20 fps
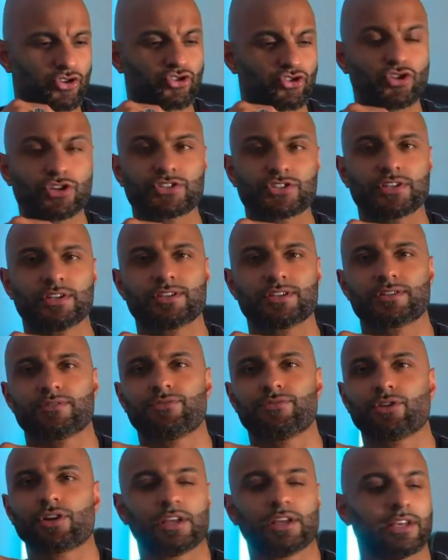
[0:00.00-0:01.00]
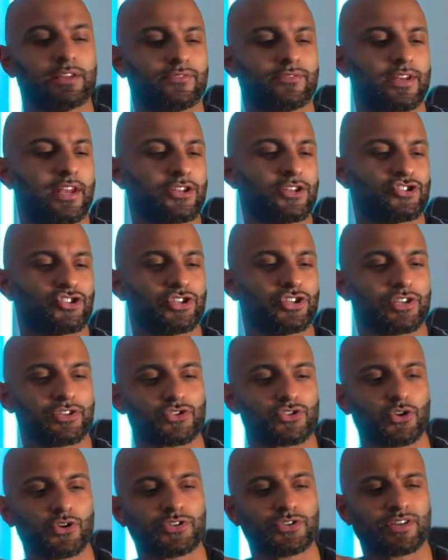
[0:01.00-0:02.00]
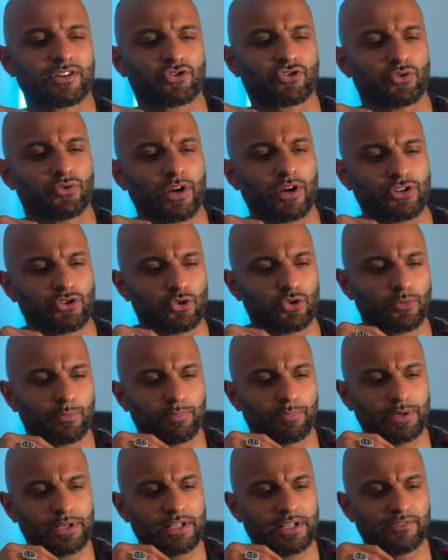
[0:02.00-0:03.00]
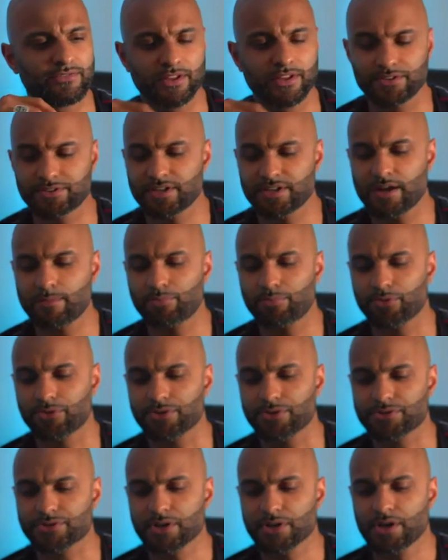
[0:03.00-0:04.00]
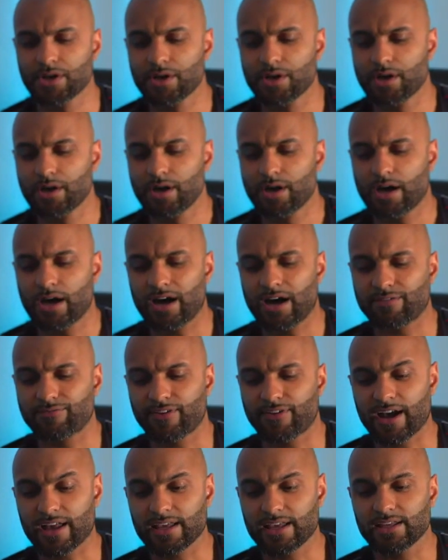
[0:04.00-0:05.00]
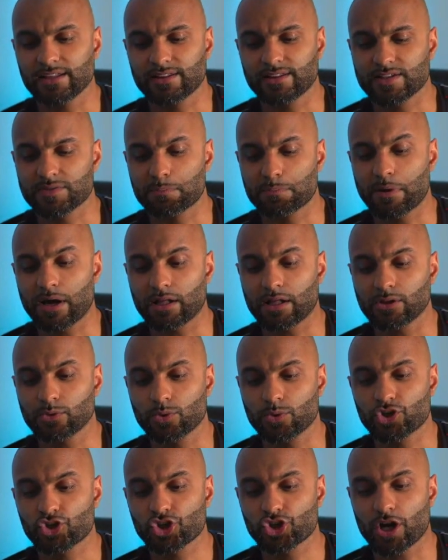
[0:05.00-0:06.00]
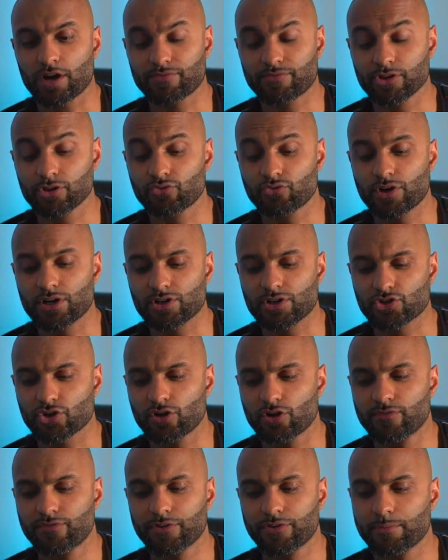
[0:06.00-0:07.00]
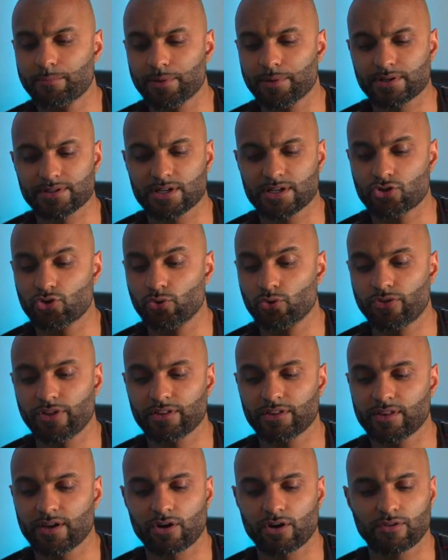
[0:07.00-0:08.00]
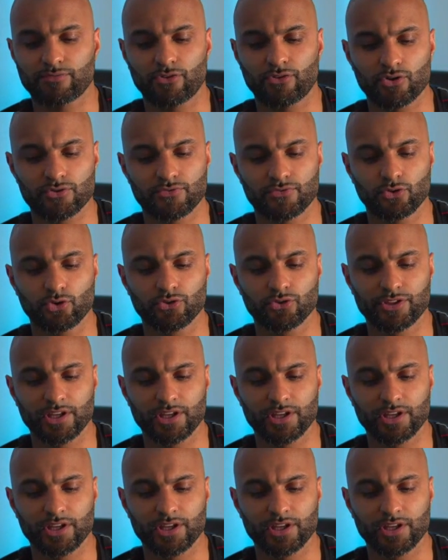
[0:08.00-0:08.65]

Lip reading: Tristan is a fucking living legend, and so is Andrew. I do believe that the Tate brothers are fighting this battle, which I feel really sorry for them, because I do think they are a force for good.